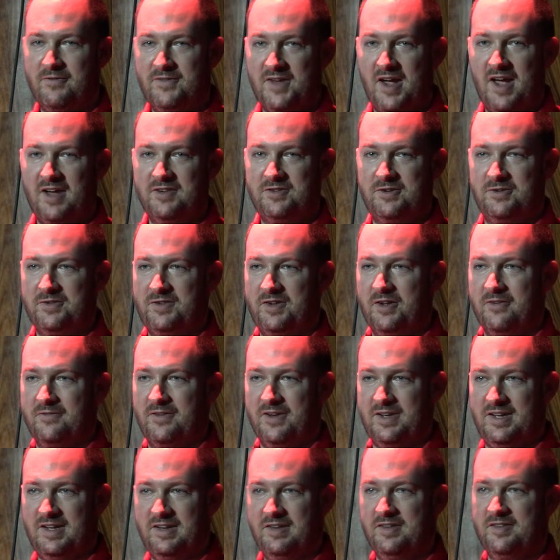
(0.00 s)
to ask yourself, like,
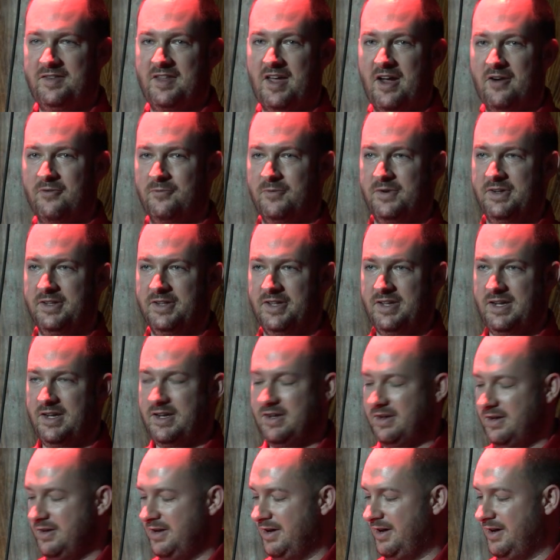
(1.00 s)
is that really